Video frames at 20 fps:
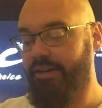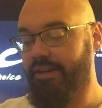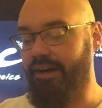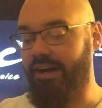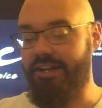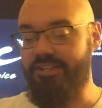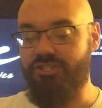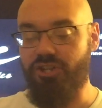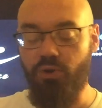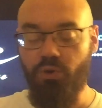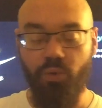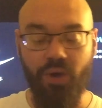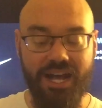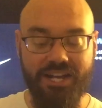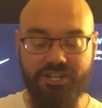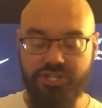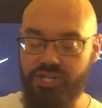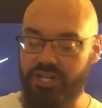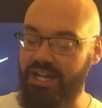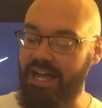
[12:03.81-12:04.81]

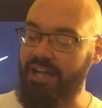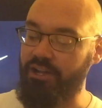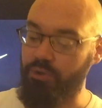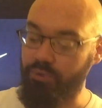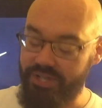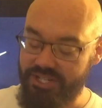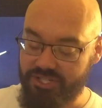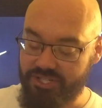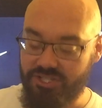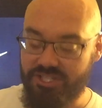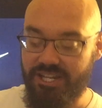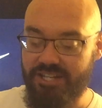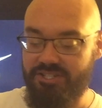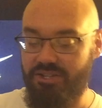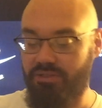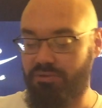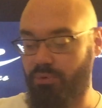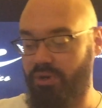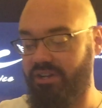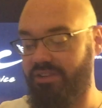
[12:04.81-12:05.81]
Total-wise, Chicago is
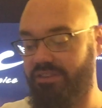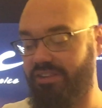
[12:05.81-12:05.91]
6-3